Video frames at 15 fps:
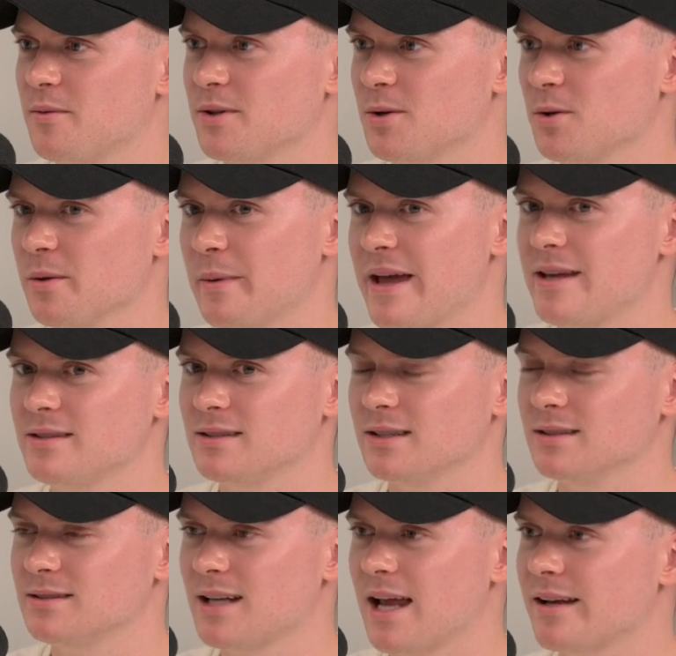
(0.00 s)
covered mm. all the
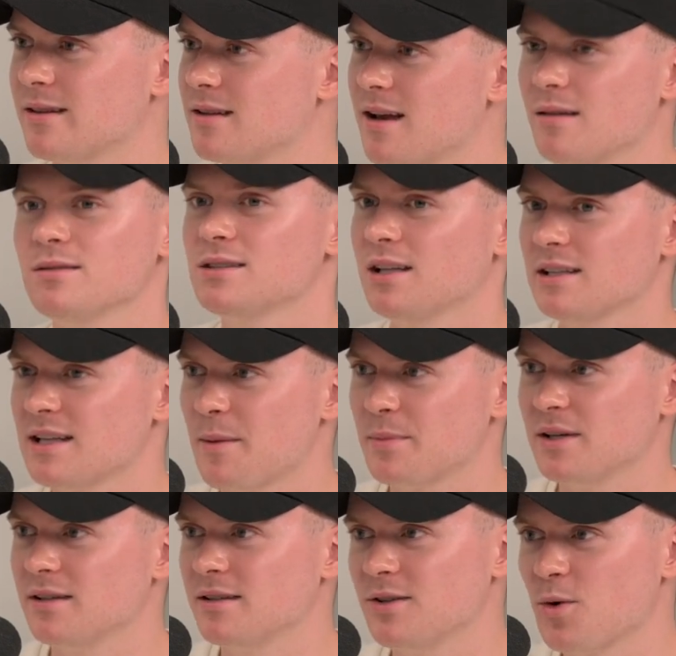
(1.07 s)
bases. Anything else that's
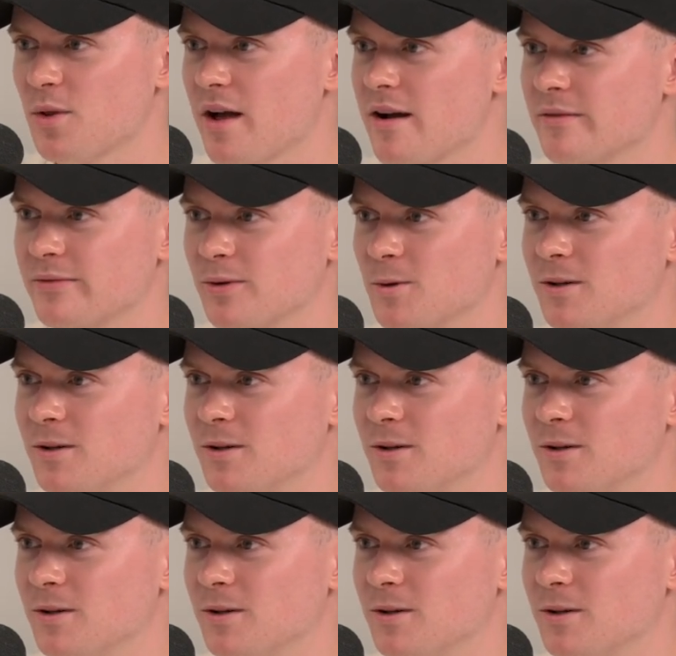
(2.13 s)
happening in your life,